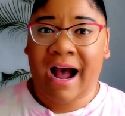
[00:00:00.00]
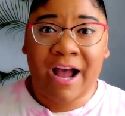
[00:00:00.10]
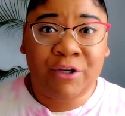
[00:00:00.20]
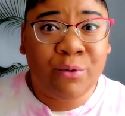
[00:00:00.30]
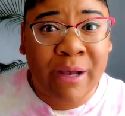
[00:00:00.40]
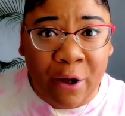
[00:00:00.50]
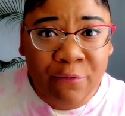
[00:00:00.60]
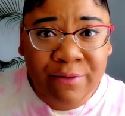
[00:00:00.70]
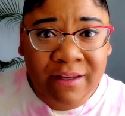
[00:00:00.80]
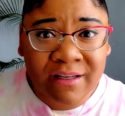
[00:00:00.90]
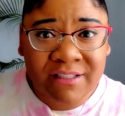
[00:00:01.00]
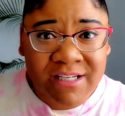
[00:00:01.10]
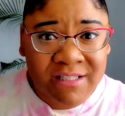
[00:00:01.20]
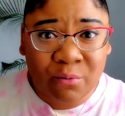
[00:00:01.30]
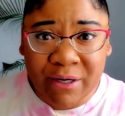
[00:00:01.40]
Are you healthy
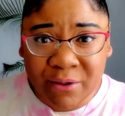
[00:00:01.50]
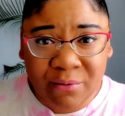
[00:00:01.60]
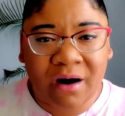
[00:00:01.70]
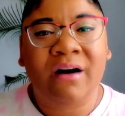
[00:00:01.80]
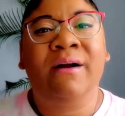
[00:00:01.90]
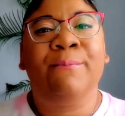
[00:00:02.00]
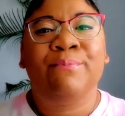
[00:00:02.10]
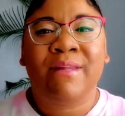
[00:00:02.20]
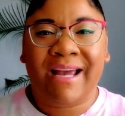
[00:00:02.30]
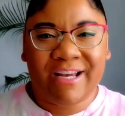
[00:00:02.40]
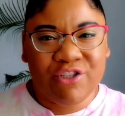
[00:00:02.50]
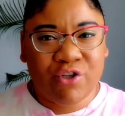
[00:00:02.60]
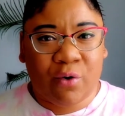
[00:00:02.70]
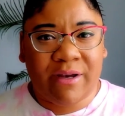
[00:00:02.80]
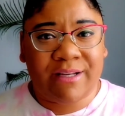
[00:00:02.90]
just the way you are?
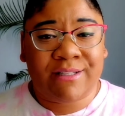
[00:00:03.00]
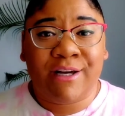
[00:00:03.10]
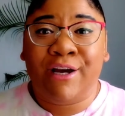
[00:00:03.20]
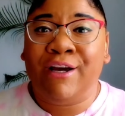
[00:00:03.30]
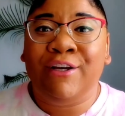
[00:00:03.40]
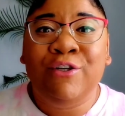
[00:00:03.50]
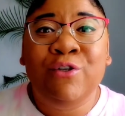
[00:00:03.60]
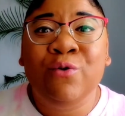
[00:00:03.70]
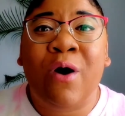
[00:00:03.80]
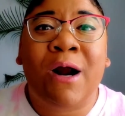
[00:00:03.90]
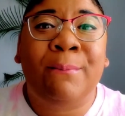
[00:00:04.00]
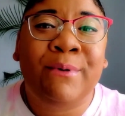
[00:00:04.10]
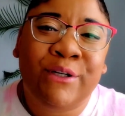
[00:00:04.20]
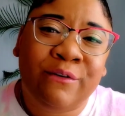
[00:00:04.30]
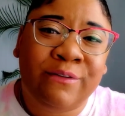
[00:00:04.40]
Enjoy it. You are
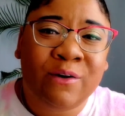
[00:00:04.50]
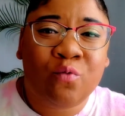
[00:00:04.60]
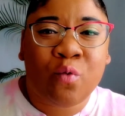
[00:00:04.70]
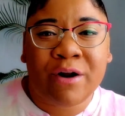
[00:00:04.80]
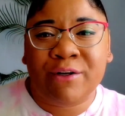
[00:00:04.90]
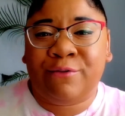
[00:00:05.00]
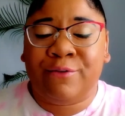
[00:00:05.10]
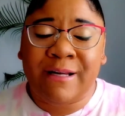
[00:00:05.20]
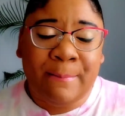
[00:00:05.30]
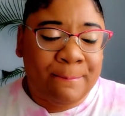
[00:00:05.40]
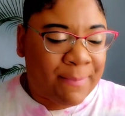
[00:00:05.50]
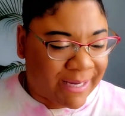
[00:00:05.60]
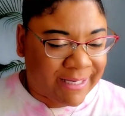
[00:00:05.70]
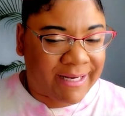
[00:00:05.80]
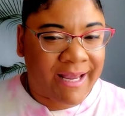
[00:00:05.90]
beautifully, wonderfully
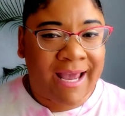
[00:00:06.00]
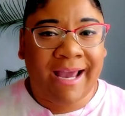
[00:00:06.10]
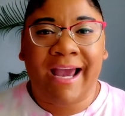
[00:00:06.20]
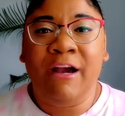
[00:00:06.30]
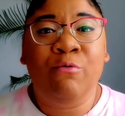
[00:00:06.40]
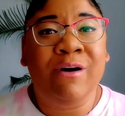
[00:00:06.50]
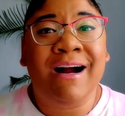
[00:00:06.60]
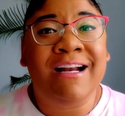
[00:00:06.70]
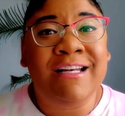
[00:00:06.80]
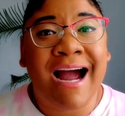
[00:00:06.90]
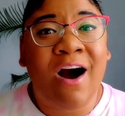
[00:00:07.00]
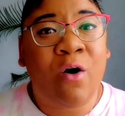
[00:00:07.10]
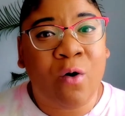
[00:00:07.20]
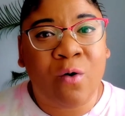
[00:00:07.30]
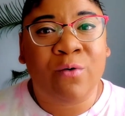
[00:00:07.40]
made and we are
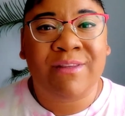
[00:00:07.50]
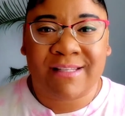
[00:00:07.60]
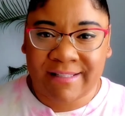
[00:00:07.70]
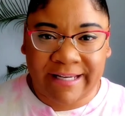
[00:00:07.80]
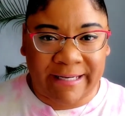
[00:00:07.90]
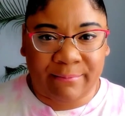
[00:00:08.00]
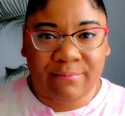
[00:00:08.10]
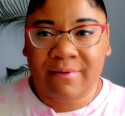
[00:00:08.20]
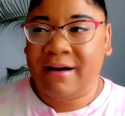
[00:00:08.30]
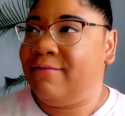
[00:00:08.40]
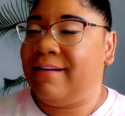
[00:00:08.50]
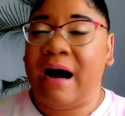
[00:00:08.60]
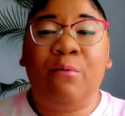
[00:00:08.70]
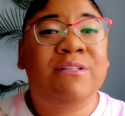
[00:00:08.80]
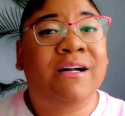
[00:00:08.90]
now all the same.
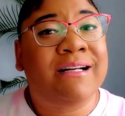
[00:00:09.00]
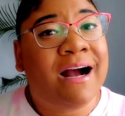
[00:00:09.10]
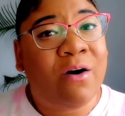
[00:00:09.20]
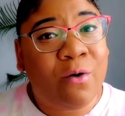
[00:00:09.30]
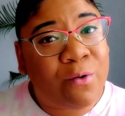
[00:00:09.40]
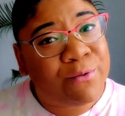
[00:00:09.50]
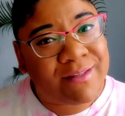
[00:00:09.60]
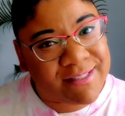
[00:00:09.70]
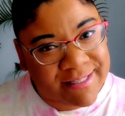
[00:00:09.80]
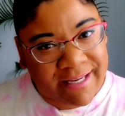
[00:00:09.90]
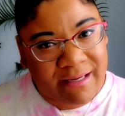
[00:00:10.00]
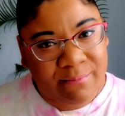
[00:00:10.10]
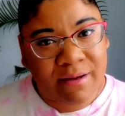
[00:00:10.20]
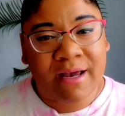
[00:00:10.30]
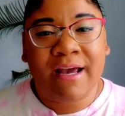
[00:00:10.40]
Flowers are now all the
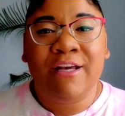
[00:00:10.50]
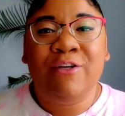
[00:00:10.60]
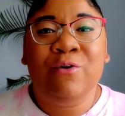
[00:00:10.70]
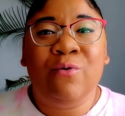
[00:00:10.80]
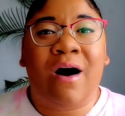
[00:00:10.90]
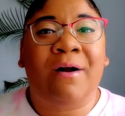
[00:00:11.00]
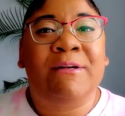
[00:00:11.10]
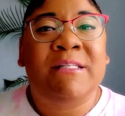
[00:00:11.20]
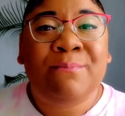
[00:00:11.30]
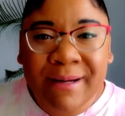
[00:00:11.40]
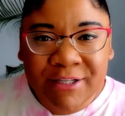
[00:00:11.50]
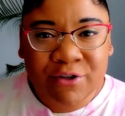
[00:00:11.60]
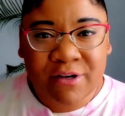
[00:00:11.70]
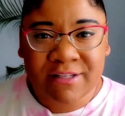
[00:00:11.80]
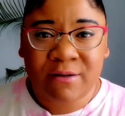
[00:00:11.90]
same. You are
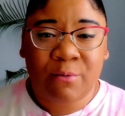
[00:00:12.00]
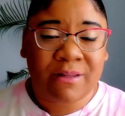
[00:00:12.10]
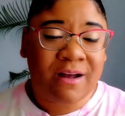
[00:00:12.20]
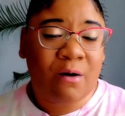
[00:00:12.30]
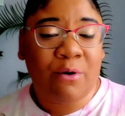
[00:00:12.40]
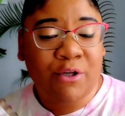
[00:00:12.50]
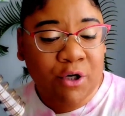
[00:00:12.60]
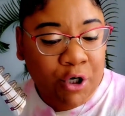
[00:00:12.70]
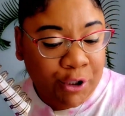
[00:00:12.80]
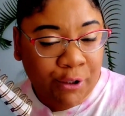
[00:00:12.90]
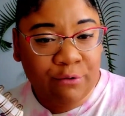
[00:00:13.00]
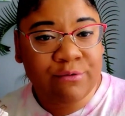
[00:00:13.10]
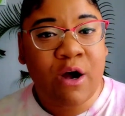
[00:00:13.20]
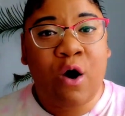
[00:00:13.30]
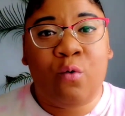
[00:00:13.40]
special just the way they are with your
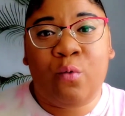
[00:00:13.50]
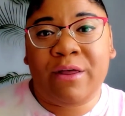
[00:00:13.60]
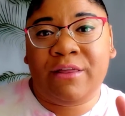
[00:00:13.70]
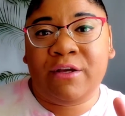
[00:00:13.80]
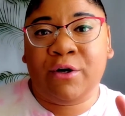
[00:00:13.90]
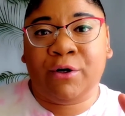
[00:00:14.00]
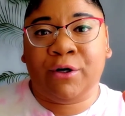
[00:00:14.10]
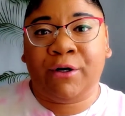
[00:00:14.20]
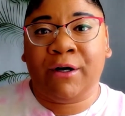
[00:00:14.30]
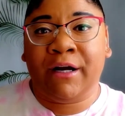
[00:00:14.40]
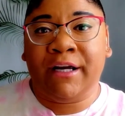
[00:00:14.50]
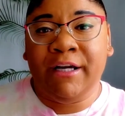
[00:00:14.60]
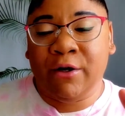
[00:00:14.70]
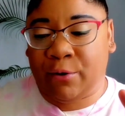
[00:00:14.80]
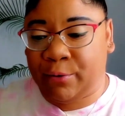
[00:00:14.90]
curves, with your,
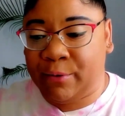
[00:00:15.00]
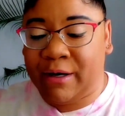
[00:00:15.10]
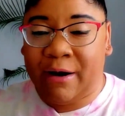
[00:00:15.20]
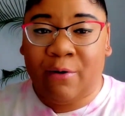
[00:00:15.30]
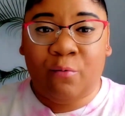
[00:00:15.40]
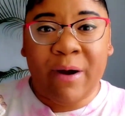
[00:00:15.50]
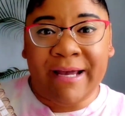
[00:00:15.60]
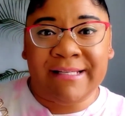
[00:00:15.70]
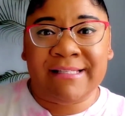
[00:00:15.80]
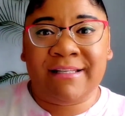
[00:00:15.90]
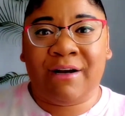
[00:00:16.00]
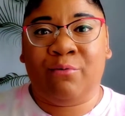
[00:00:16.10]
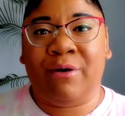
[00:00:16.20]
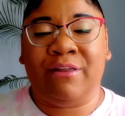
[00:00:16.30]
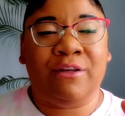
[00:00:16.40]
you know, waist,
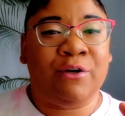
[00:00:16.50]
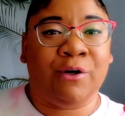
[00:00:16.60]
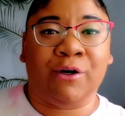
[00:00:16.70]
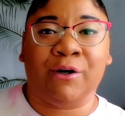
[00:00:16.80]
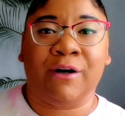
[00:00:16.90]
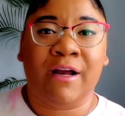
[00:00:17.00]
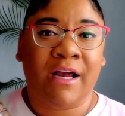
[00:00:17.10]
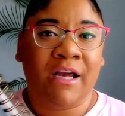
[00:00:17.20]
with your